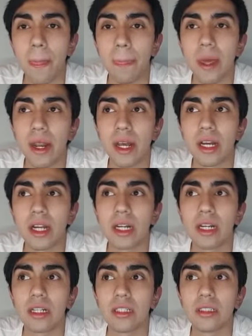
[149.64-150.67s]
that
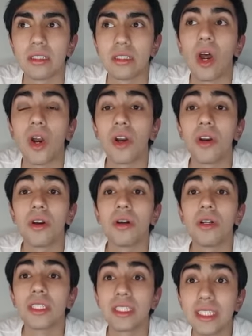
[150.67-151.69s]
are
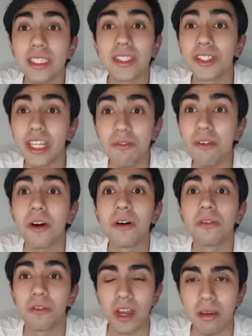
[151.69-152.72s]
or exist two types
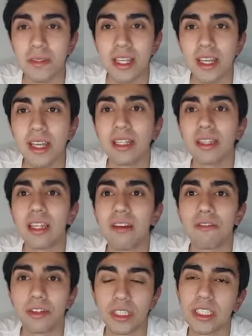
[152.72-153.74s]
of waves. The
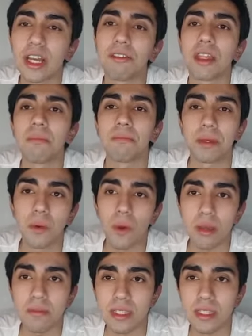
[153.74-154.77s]
first have the P
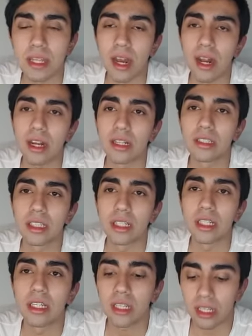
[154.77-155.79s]
waves, that are
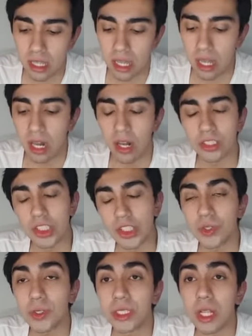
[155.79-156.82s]
the
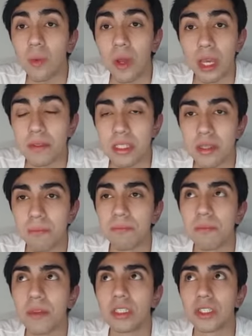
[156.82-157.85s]
longitudinal waves.
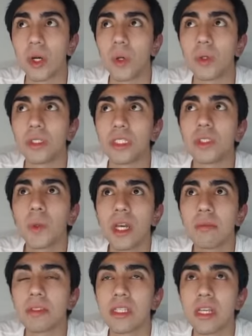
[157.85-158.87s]
So these
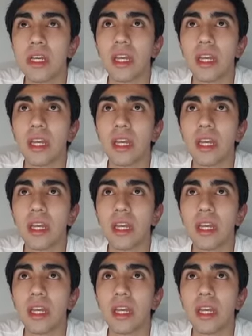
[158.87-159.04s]
waves